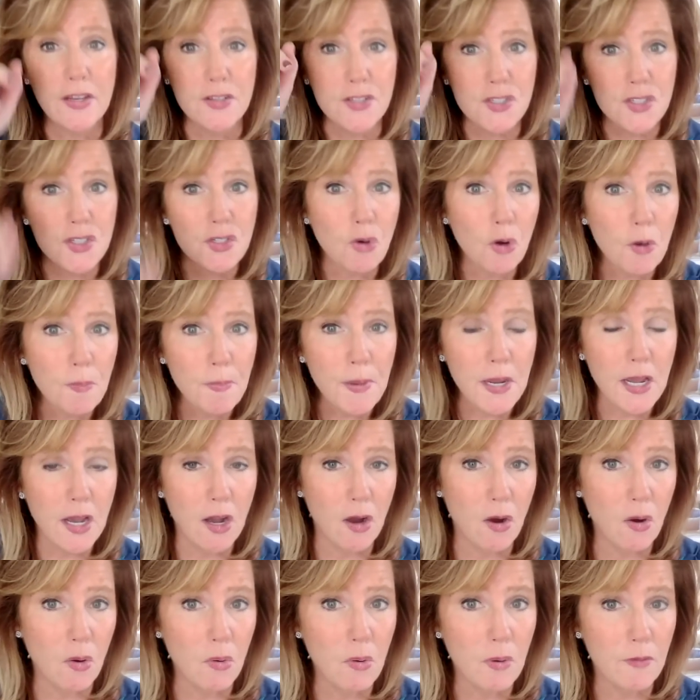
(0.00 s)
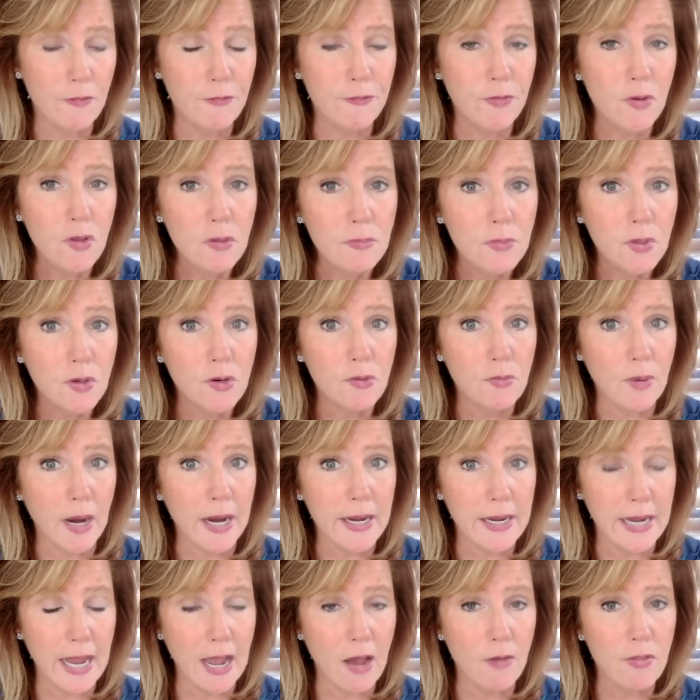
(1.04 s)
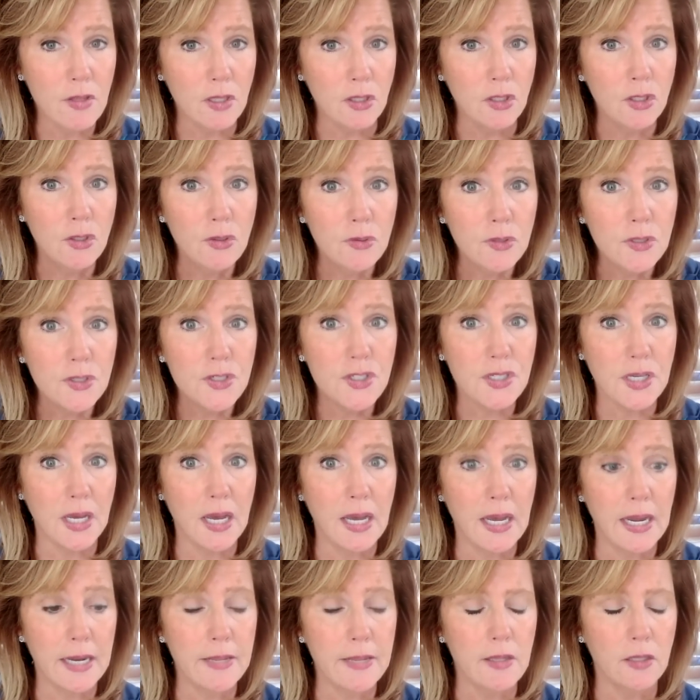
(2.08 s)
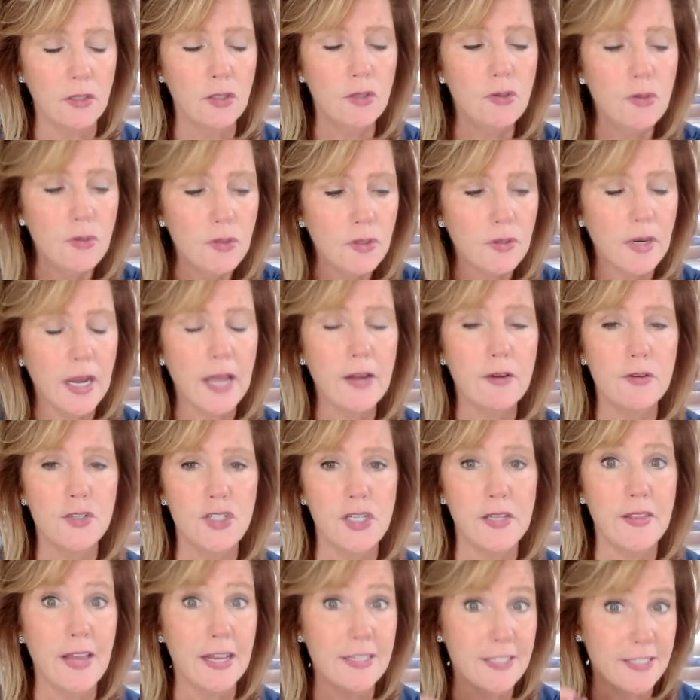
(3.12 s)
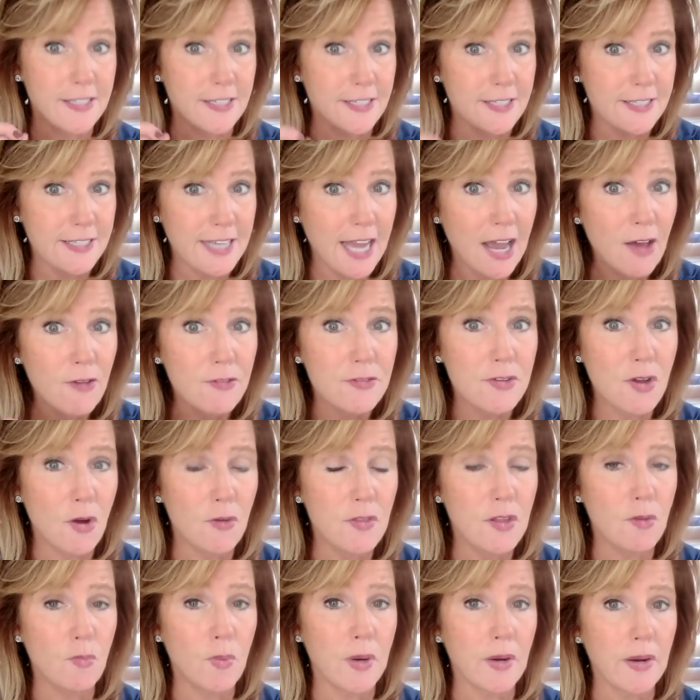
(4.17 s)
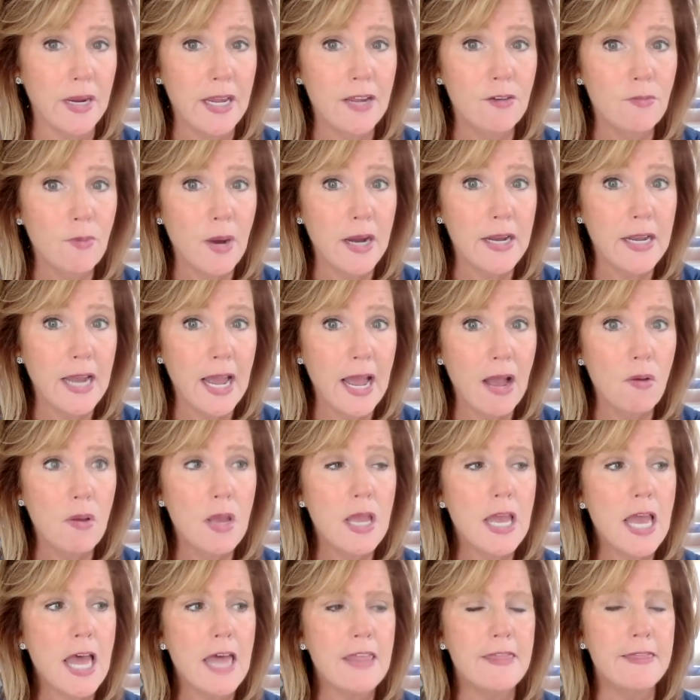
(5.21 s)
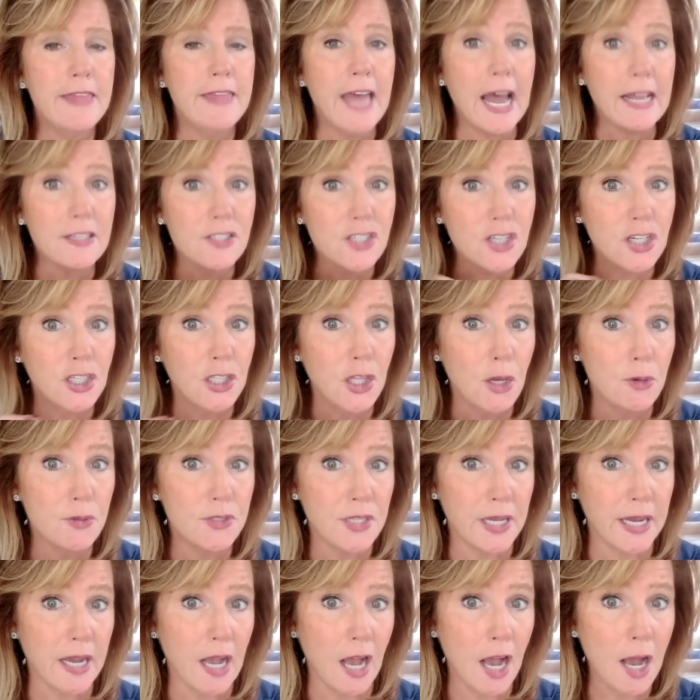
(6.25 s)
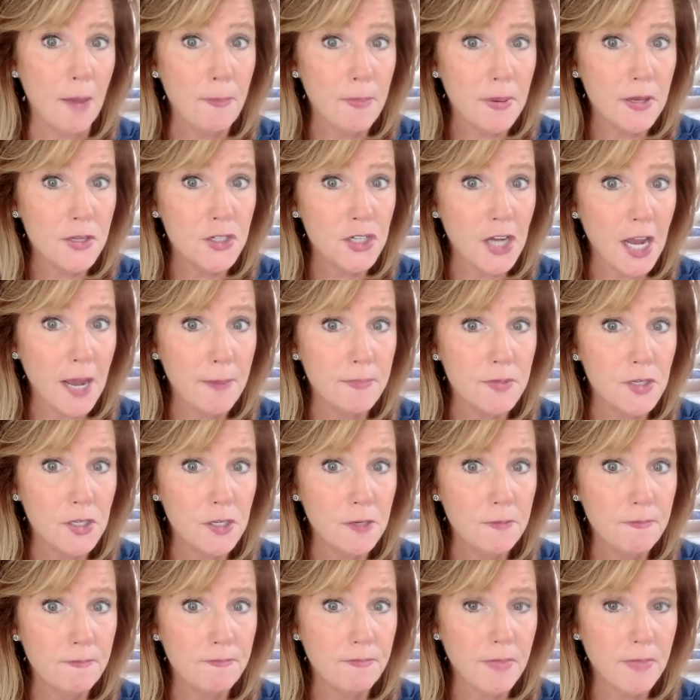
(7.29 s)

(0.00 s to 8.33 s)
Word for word: a Scorpio full moon right now, the lunar sign, the lunar energy. That's the South Node that we're in right now. That's closing up a chapter.